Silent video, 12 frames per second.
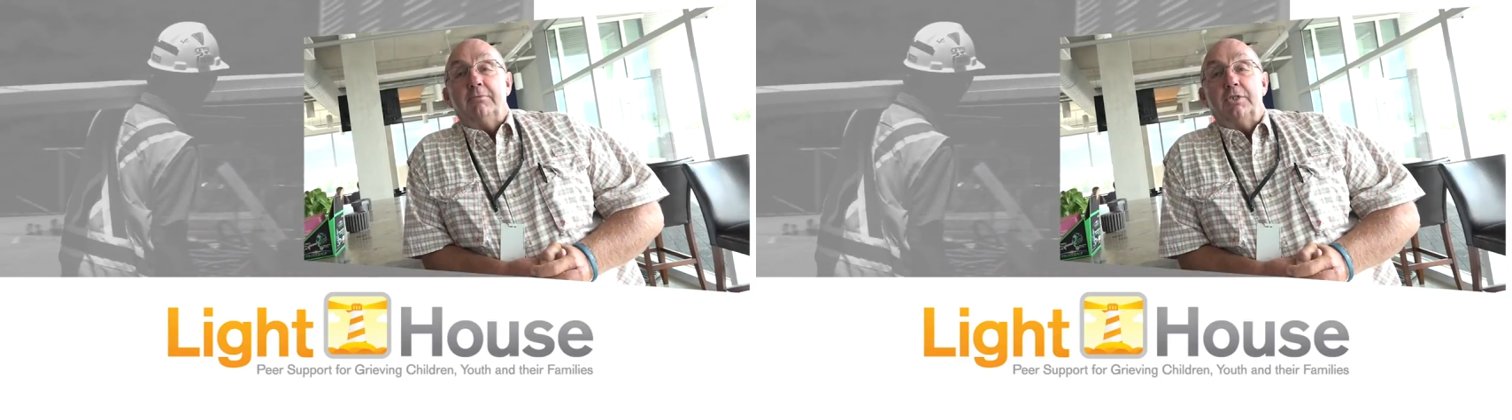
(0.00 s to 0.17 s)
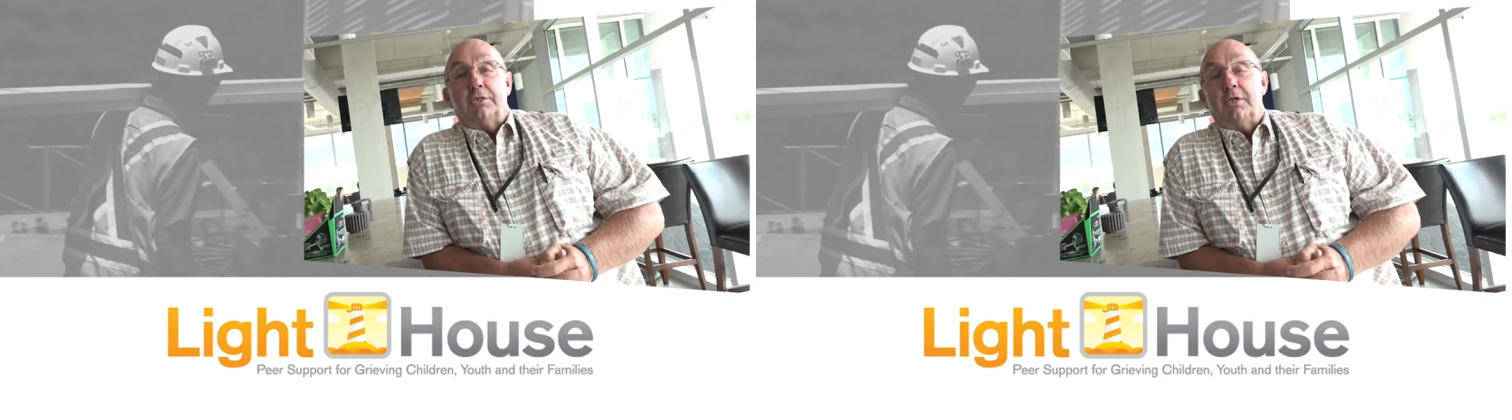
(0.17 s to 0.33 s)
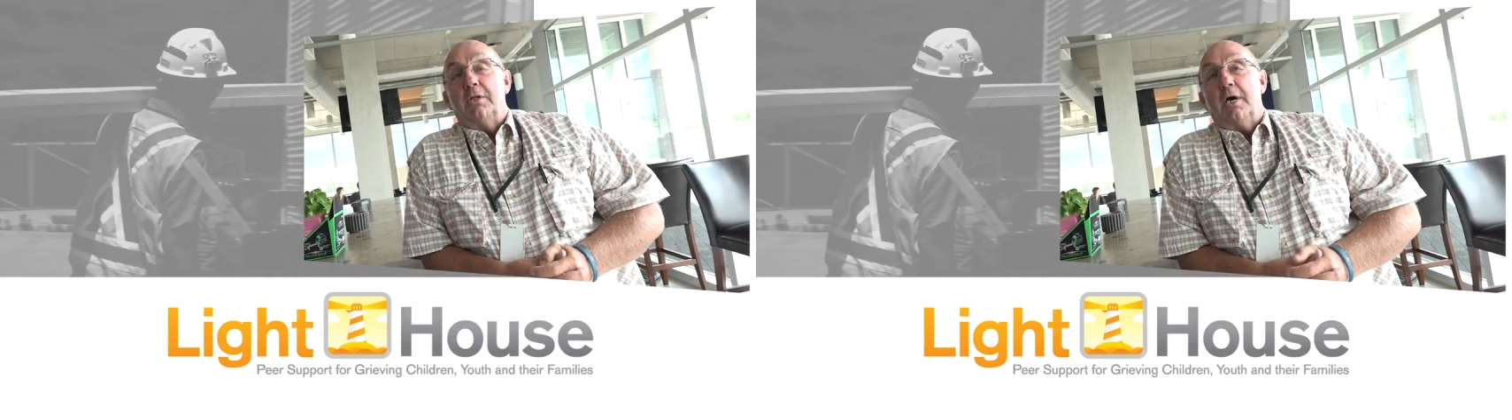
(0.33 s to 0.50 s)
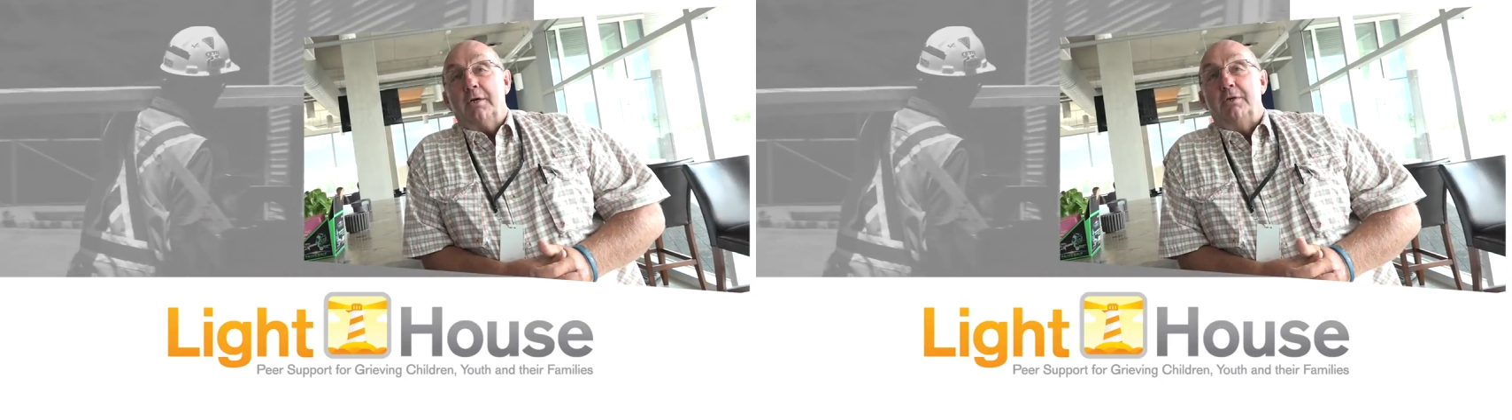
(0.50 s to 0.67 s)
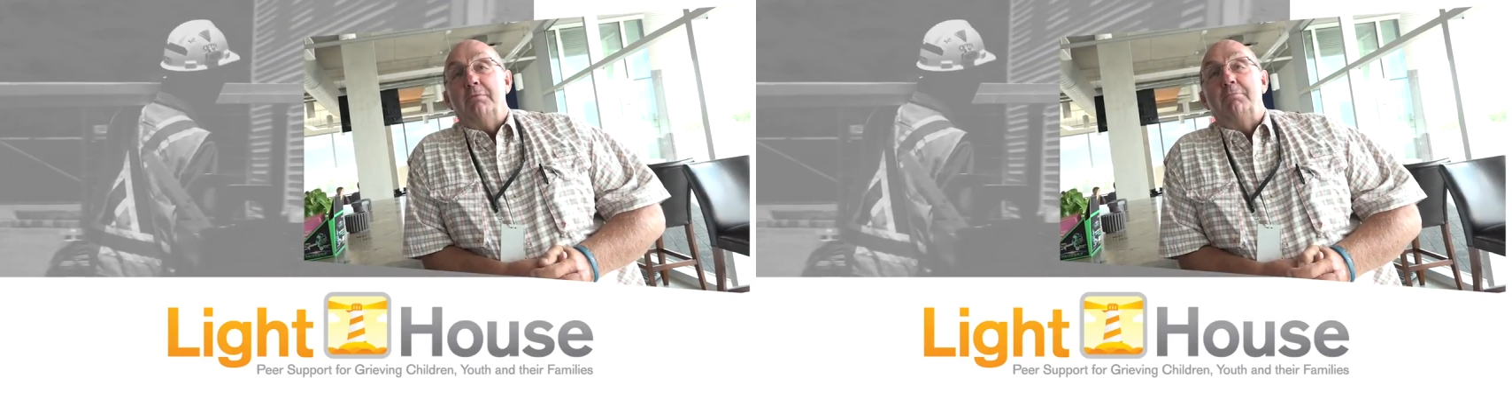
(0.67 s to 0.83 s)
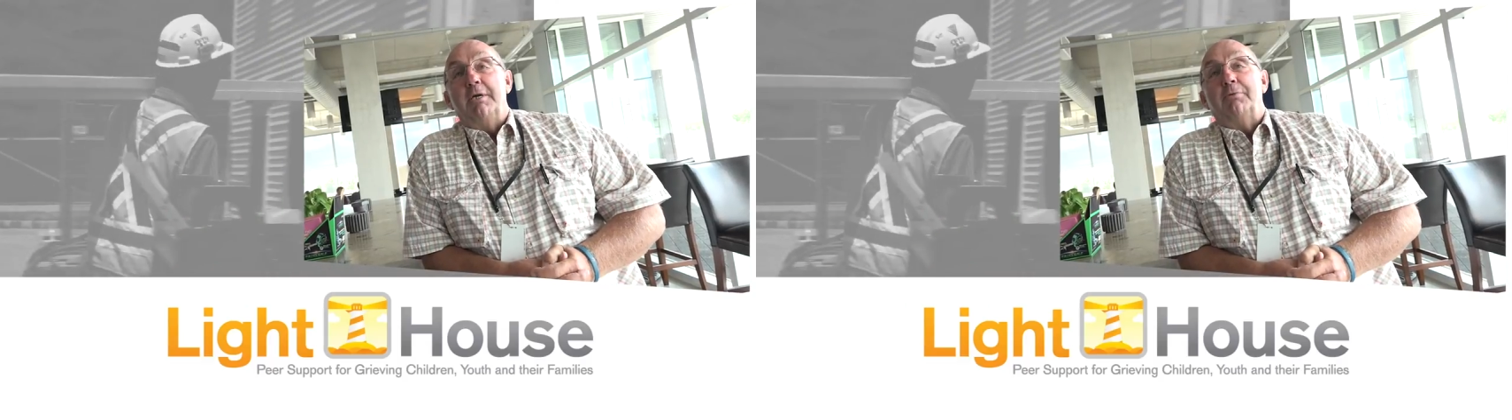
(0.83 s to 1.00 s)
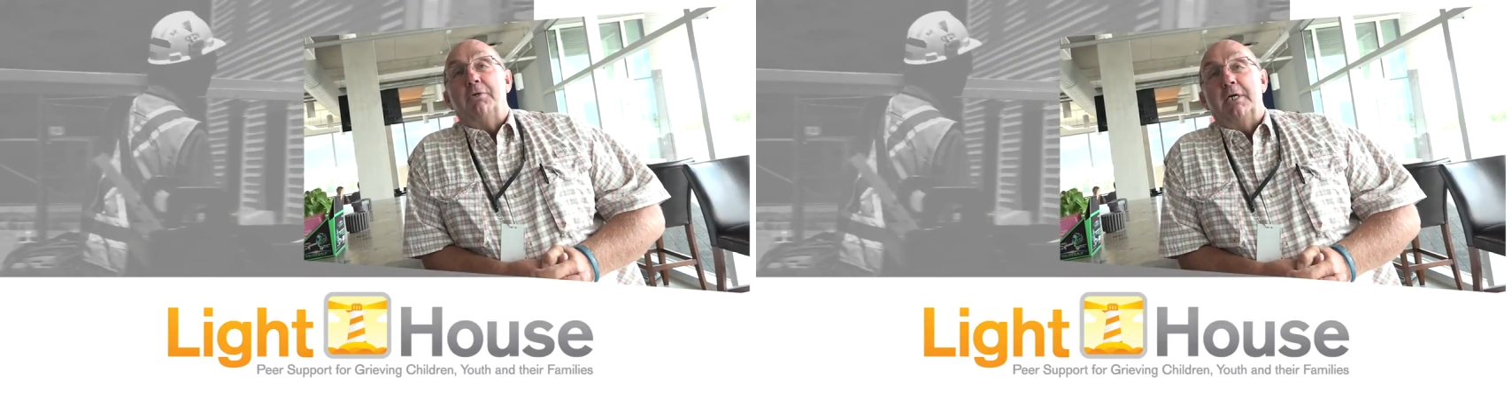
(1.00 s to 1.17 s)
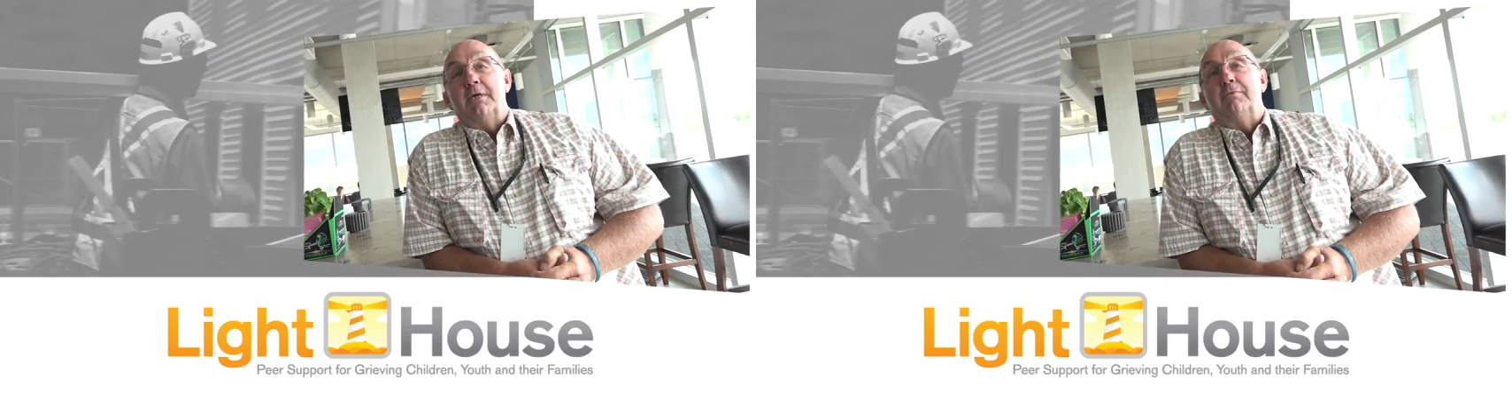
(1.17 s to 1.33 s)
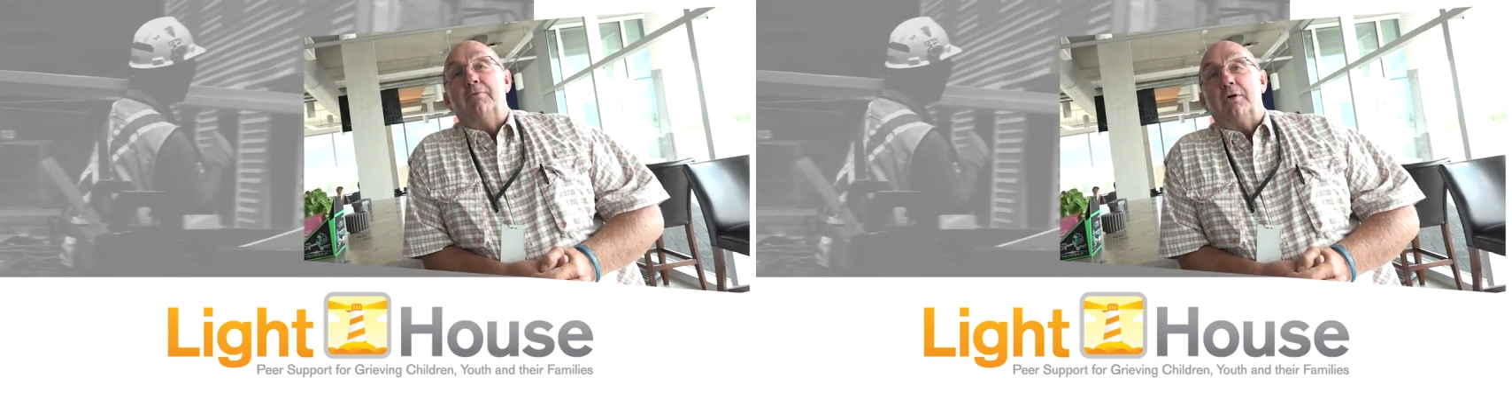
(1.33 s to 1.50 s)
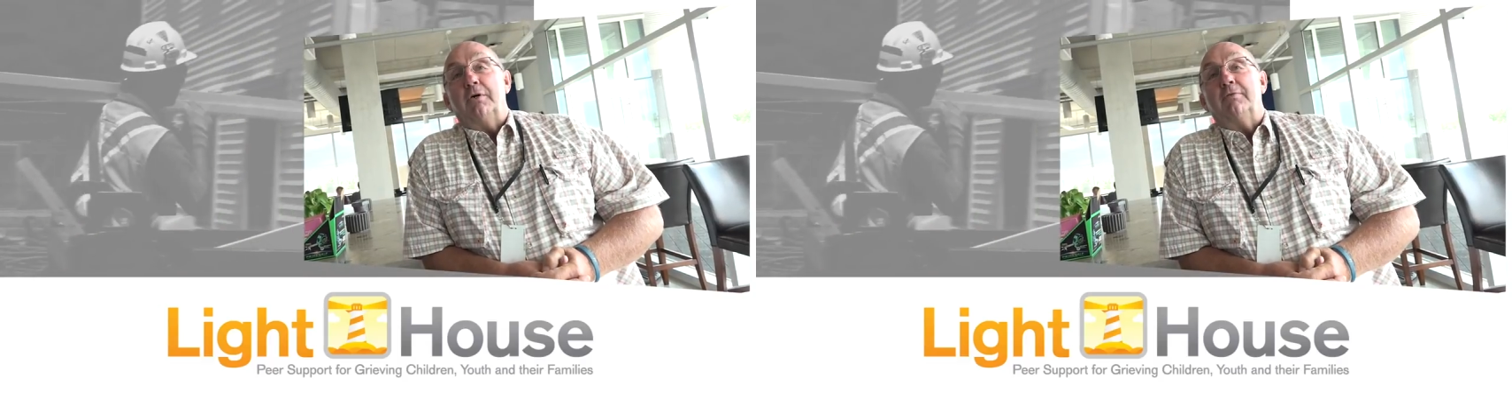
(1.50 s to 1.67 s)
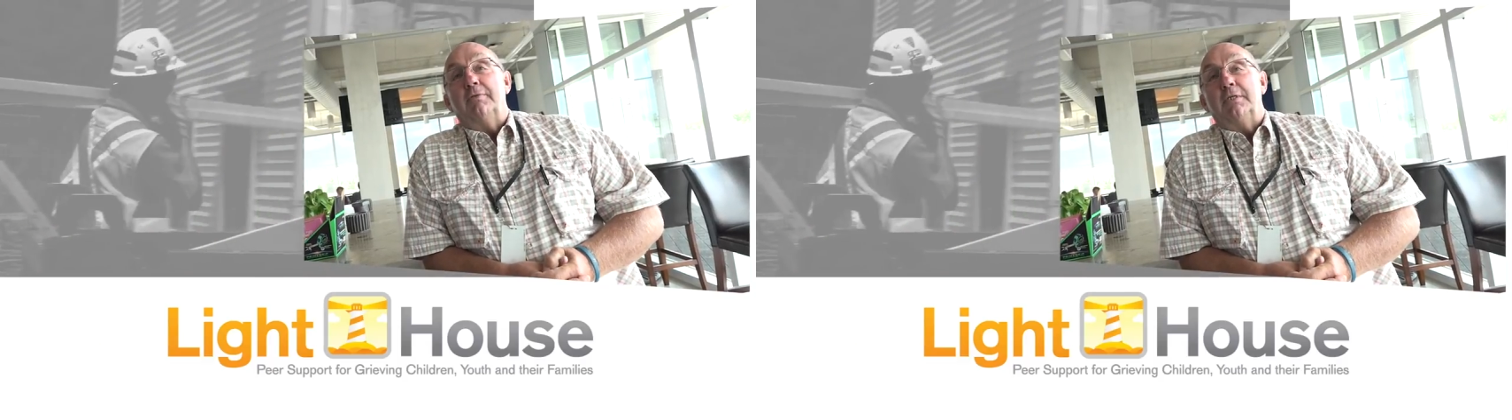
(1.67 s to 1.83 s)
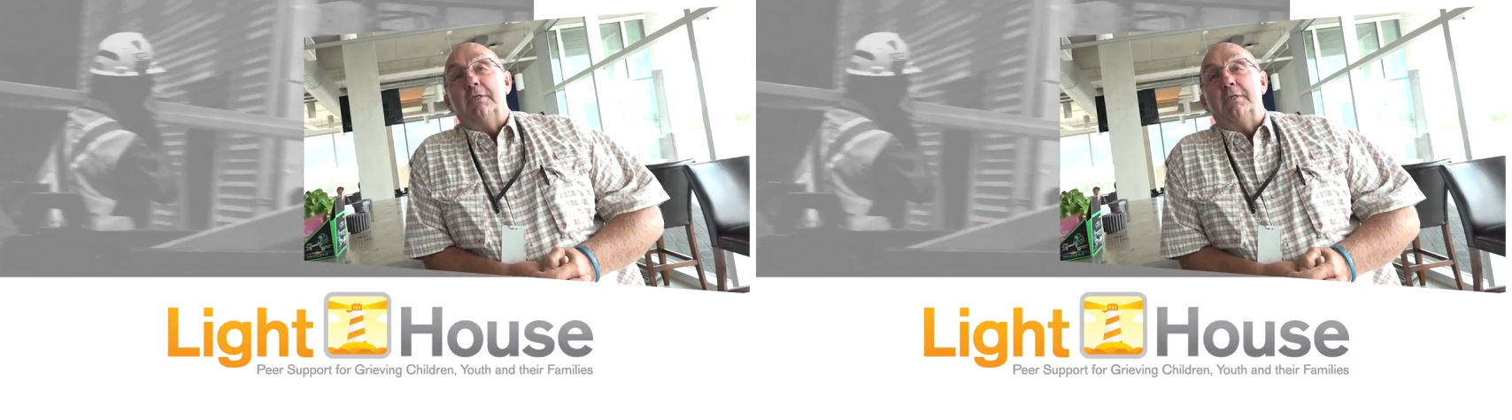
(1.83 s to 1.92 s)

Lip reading: Just a lot of good people get involved,